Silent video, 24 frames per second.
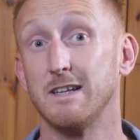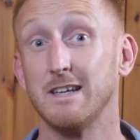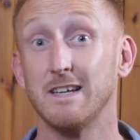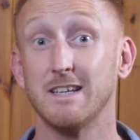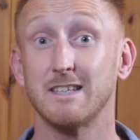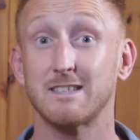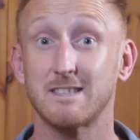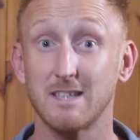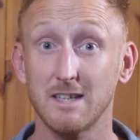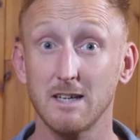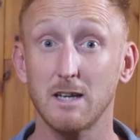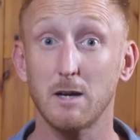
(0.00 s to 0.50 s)

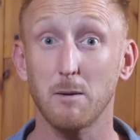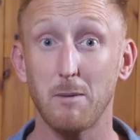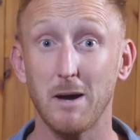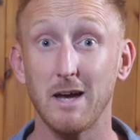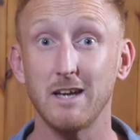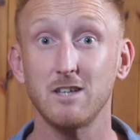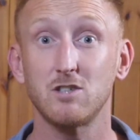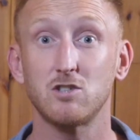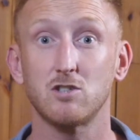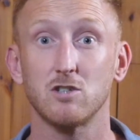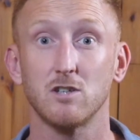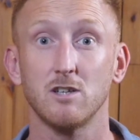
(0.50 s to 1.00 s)

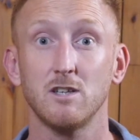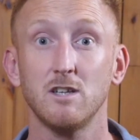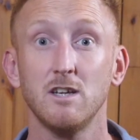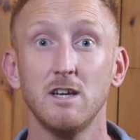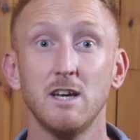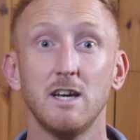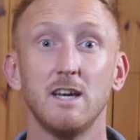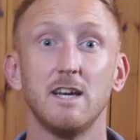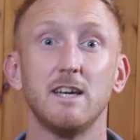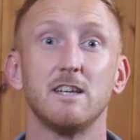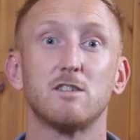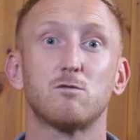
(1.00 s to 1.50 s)
Syncopation
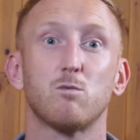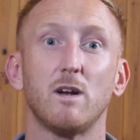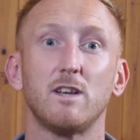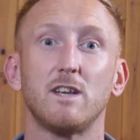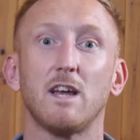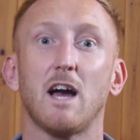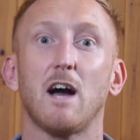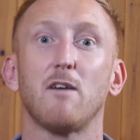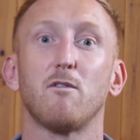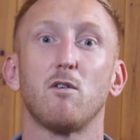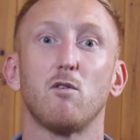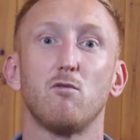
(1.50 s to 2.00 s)
is when you
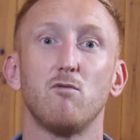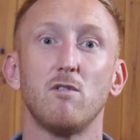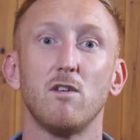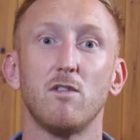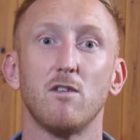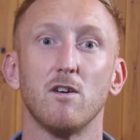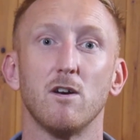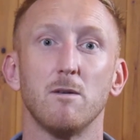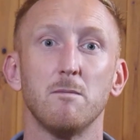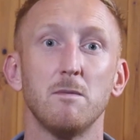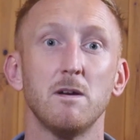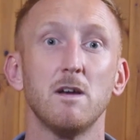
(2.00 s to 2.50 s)
have a
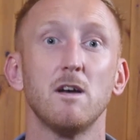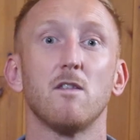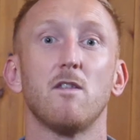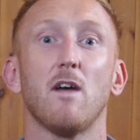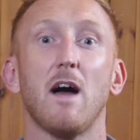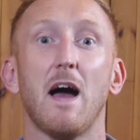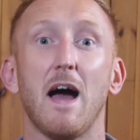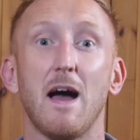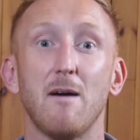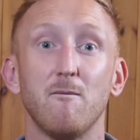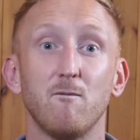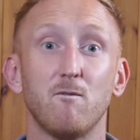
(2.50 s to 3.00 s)
rhythm
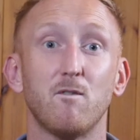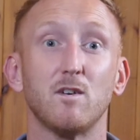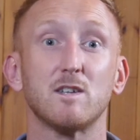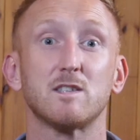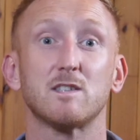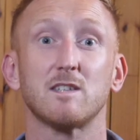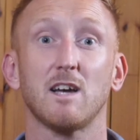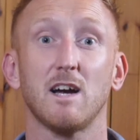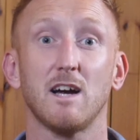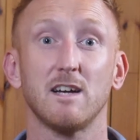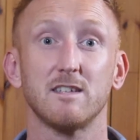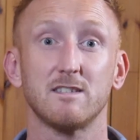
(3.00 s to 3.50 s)
that
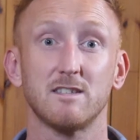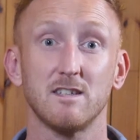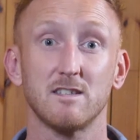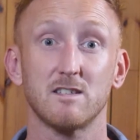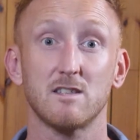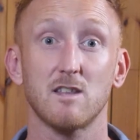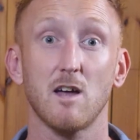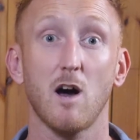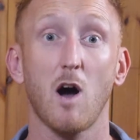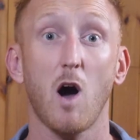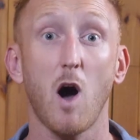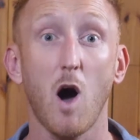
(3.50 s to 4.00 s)
emphasizes
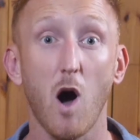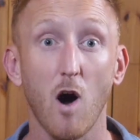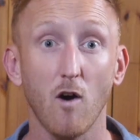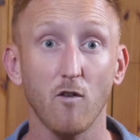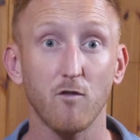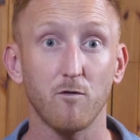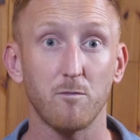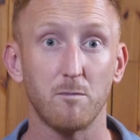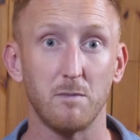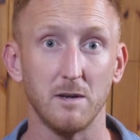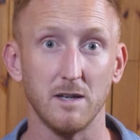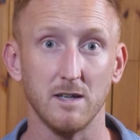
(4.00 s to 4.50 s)
the
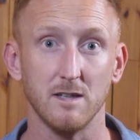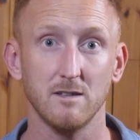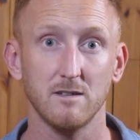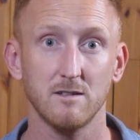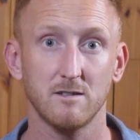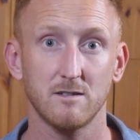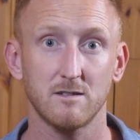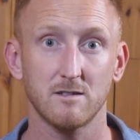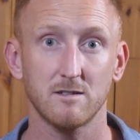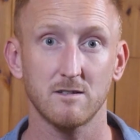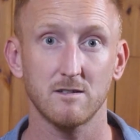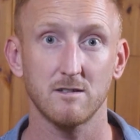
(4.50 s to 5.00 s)

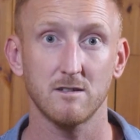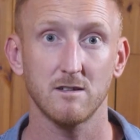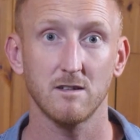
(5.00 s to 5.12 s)
offbeats.